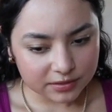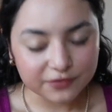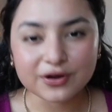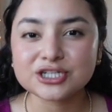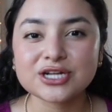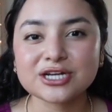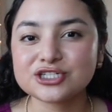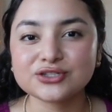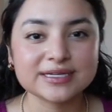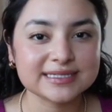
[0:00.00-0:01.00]
the French
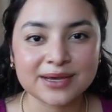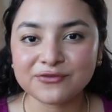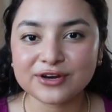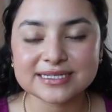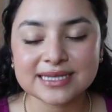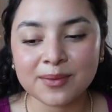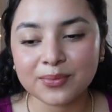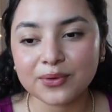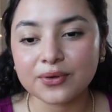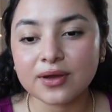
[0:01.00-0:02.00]
National Exam, for
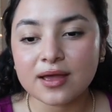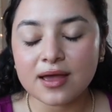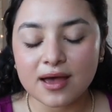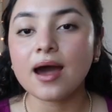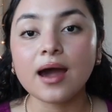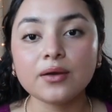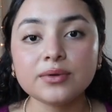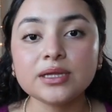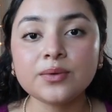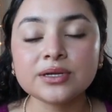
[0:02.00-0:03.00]
example. I
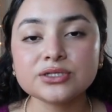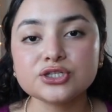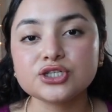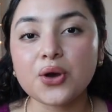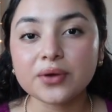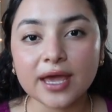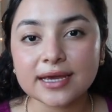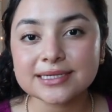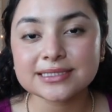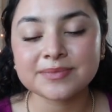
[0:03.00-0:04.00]
really wanted to
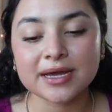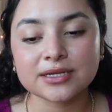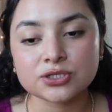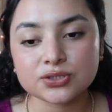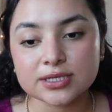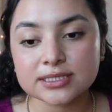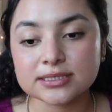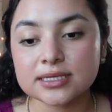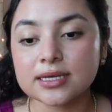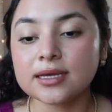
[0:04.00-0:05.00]
showcase my
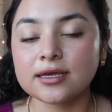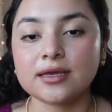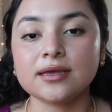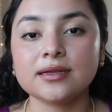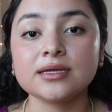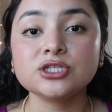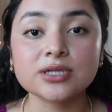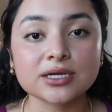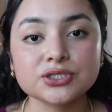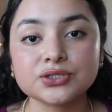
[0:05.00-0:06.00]
interest in
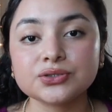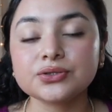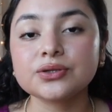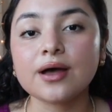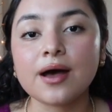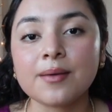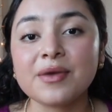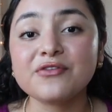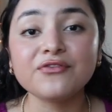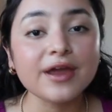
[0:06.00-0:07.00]
international
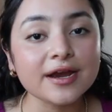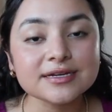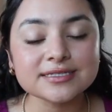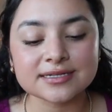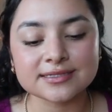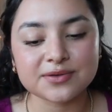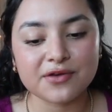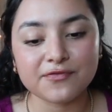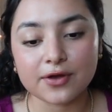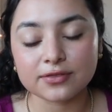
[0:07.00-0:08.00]
affairs, and so
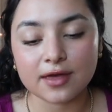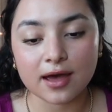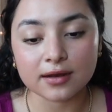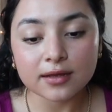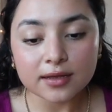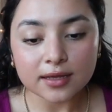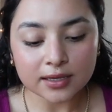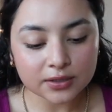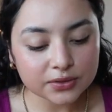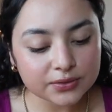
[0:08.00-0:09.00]
I felt that
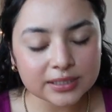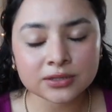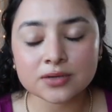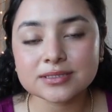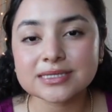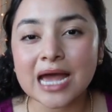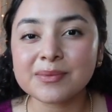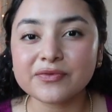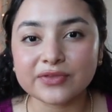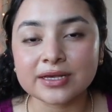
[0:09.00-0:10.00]
including those type
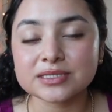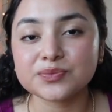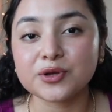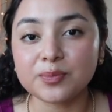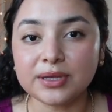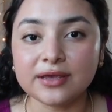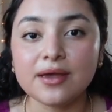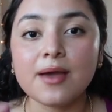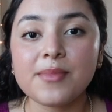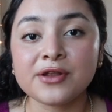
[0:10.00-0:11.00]
of things would be
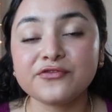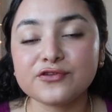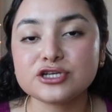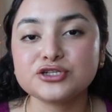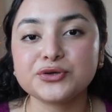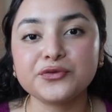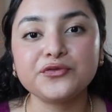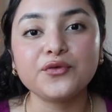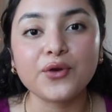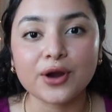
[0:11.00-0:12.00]
beneficial
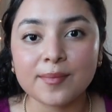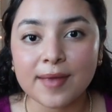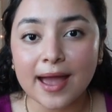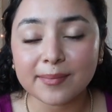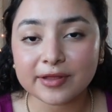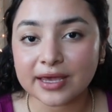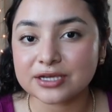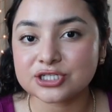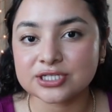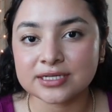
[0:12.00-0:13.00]
for my
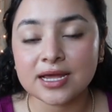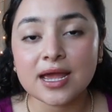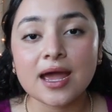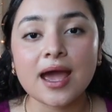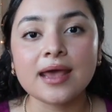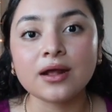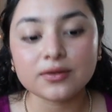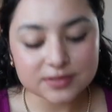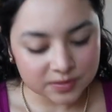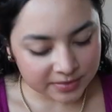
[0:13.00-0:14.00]
application. And I
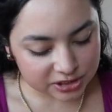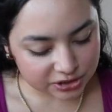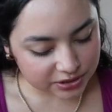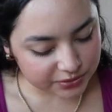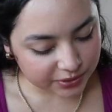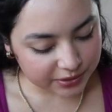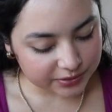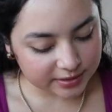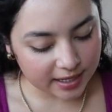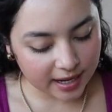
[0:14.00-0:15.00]
also made sure to
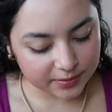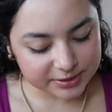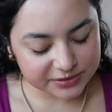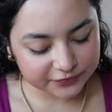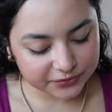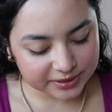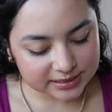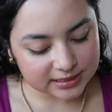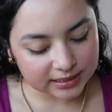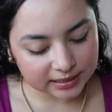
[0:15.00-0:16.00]
include that I was
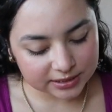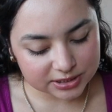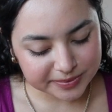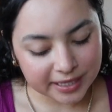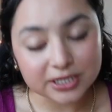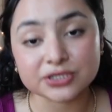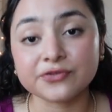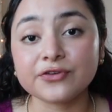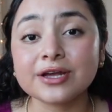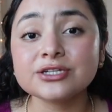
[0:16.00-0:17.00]
fluent in English, Spanish,
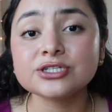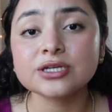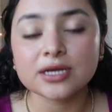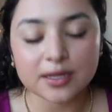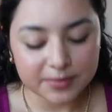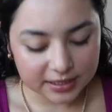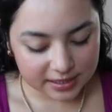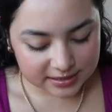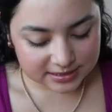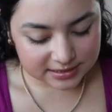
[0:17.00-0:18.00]
and French,
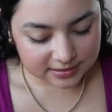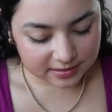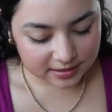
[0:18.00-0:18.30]
because